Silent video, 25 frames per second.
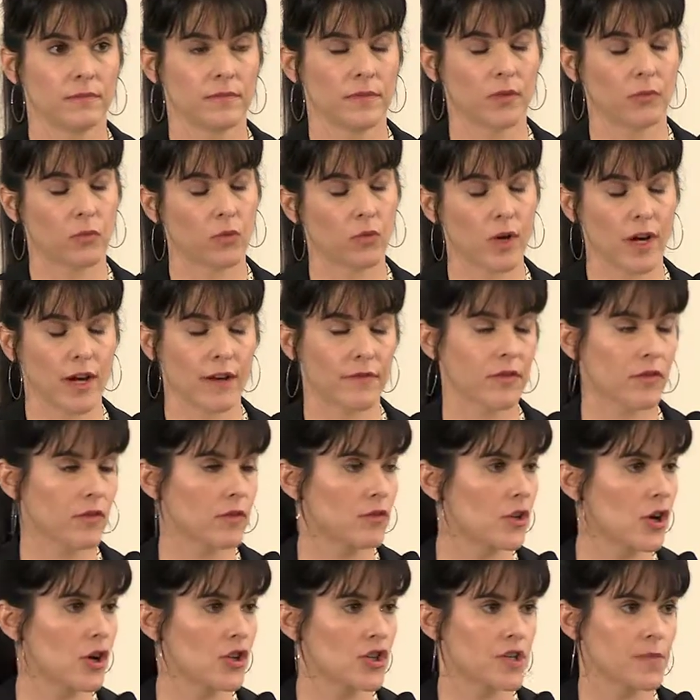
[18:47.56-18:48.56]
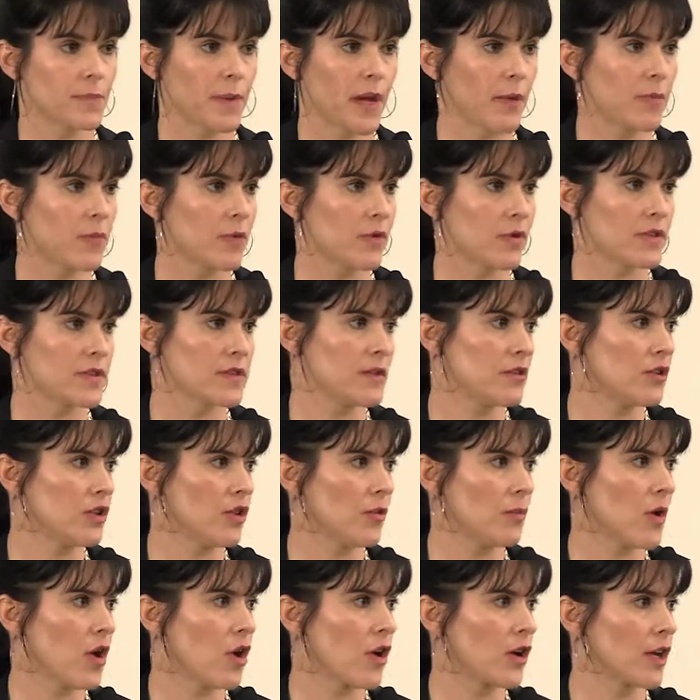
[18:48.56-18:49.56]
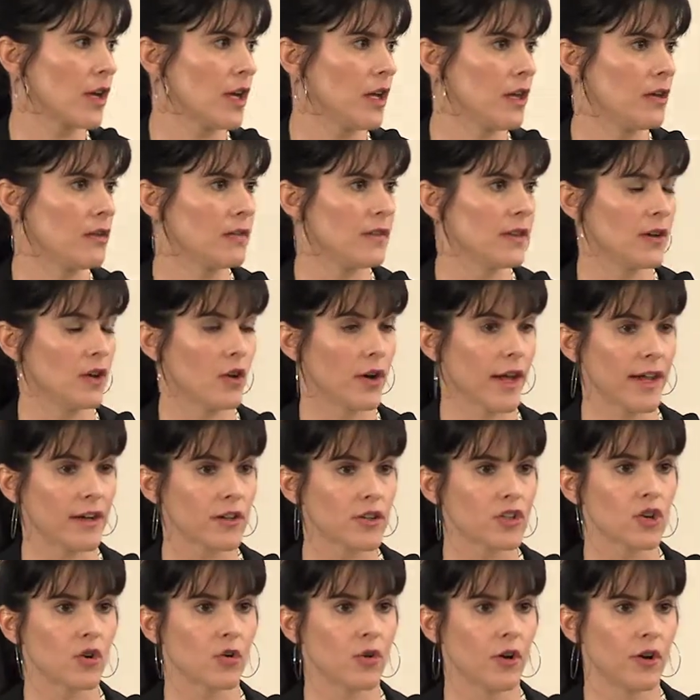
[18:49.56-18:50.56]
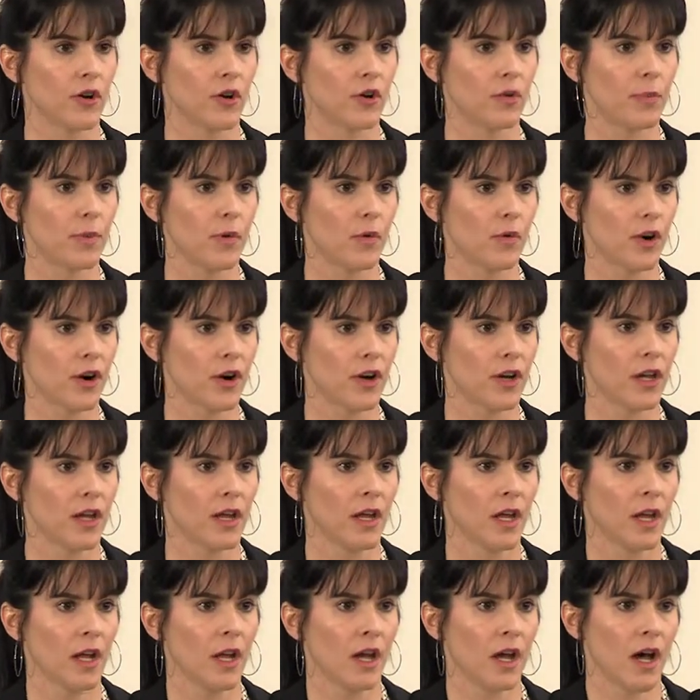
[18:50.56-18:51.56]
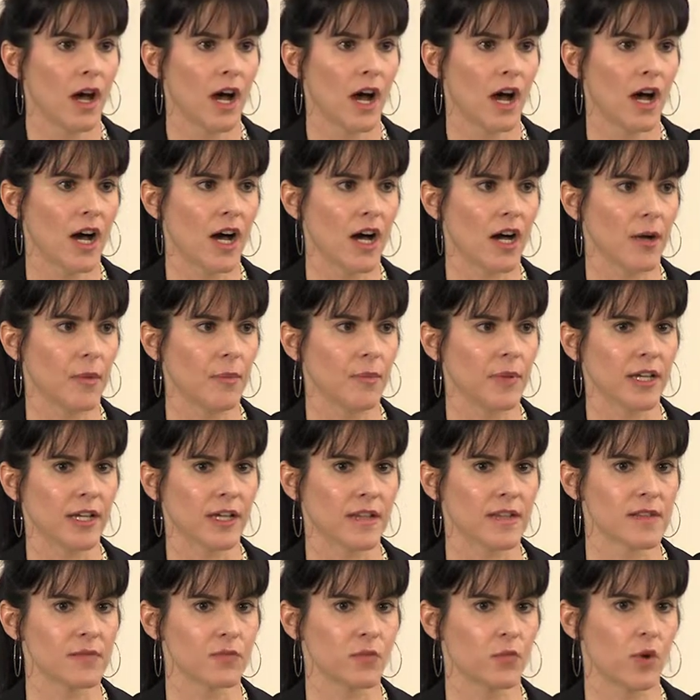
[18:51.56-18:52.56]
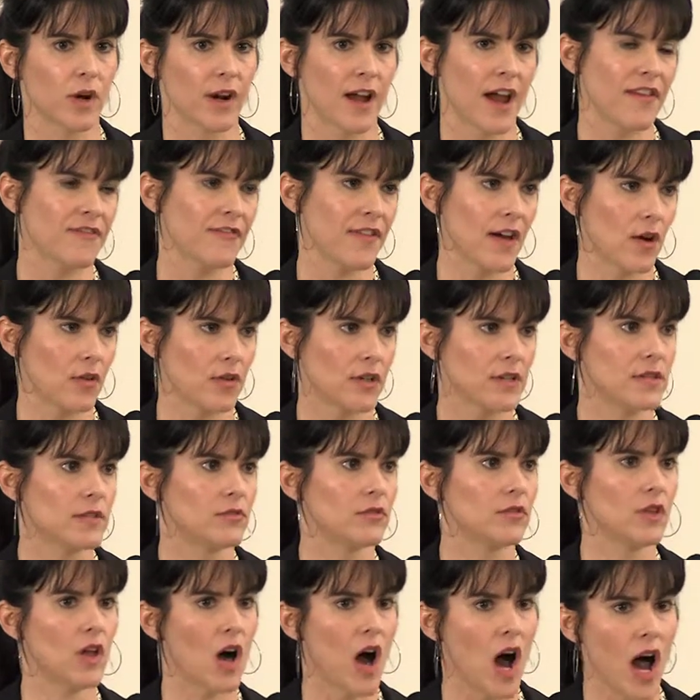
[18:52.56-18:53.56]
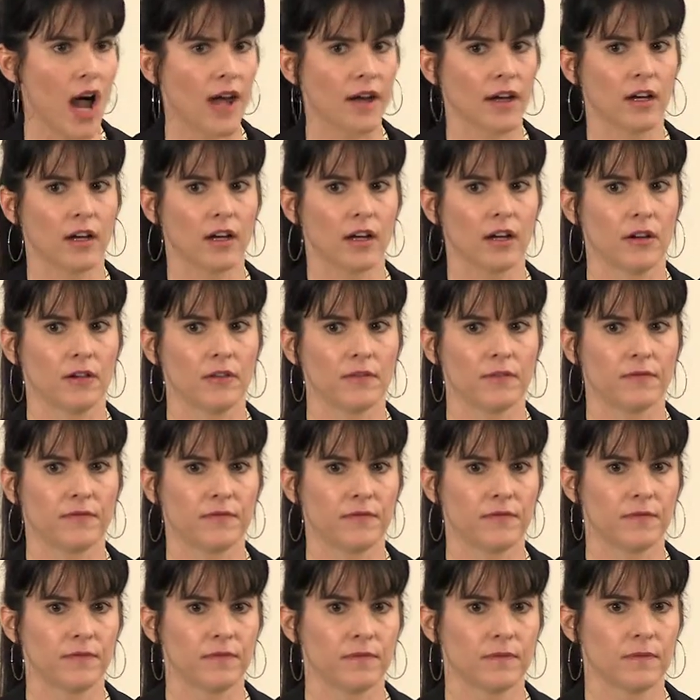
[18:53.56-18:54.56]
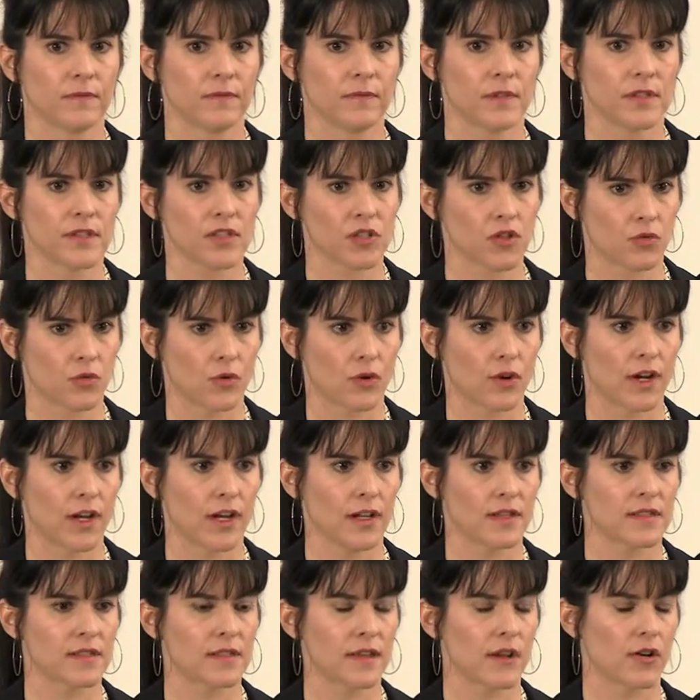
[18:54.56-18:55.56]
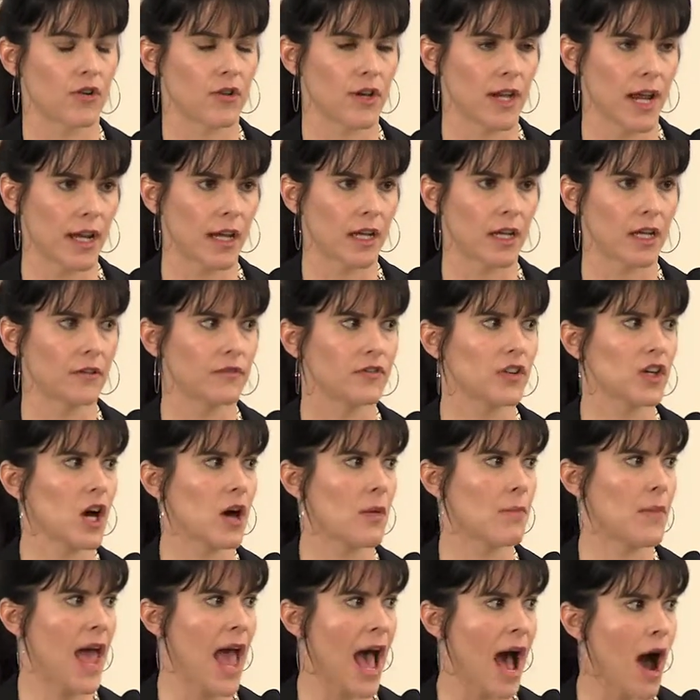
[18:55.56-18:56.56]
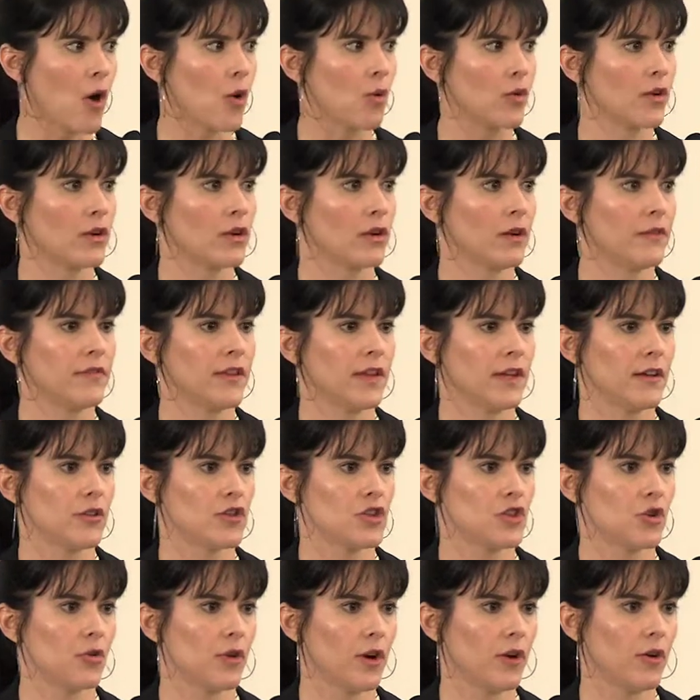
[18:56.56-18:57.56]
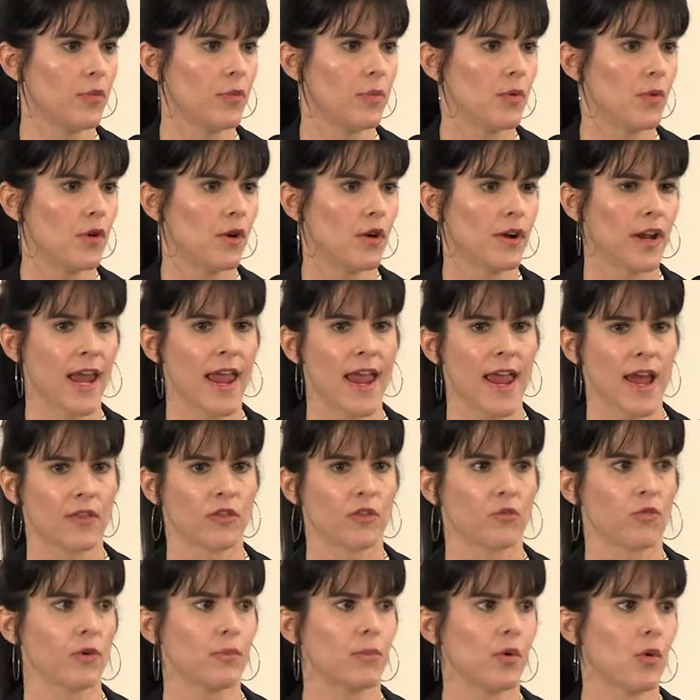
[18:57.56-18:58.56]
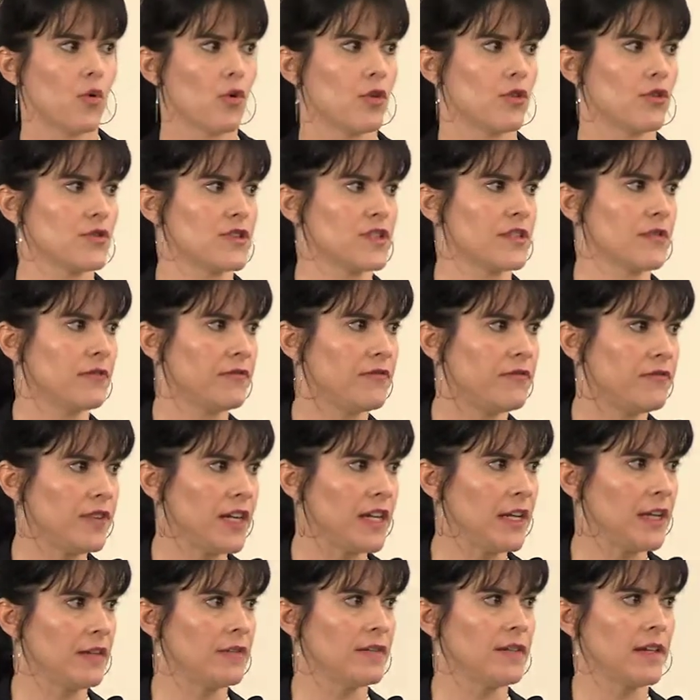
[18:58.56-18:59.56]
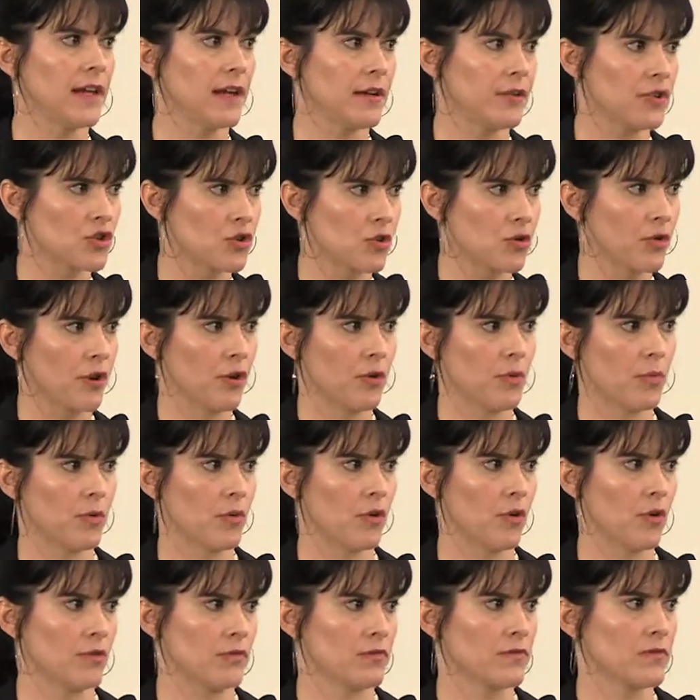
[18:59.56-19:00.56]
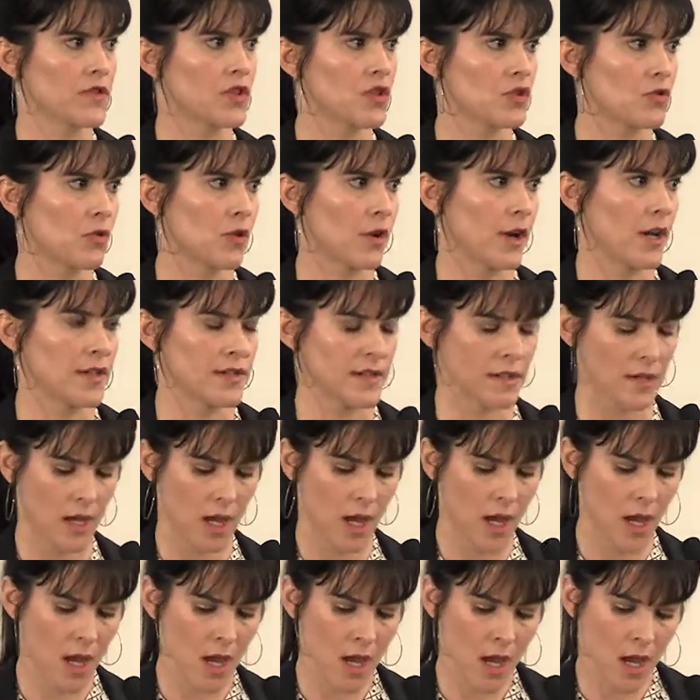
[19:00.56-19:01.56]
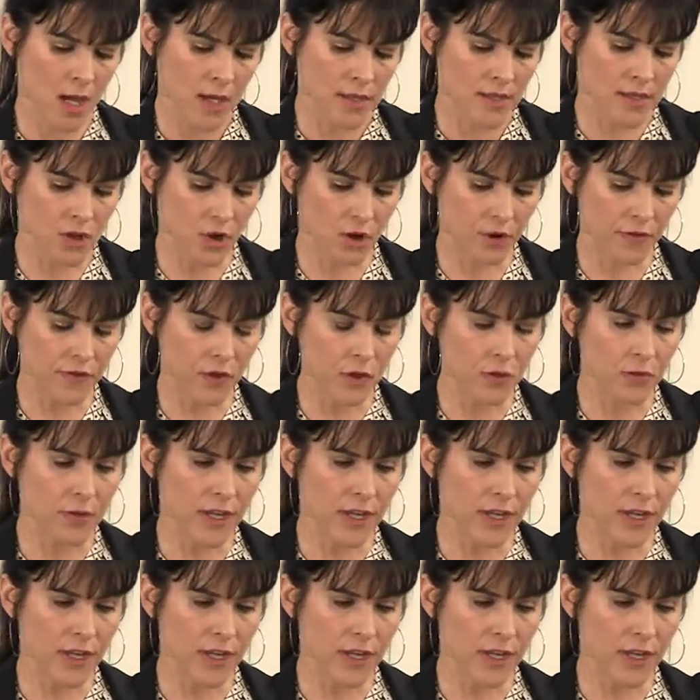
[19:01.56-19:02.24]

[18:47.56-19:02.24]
whatever the largest paper is in your market, their editorial board, because what I found is a lot of the stories that are negative come out of the editorial board, and the reporters feed the editorial board stories. So if you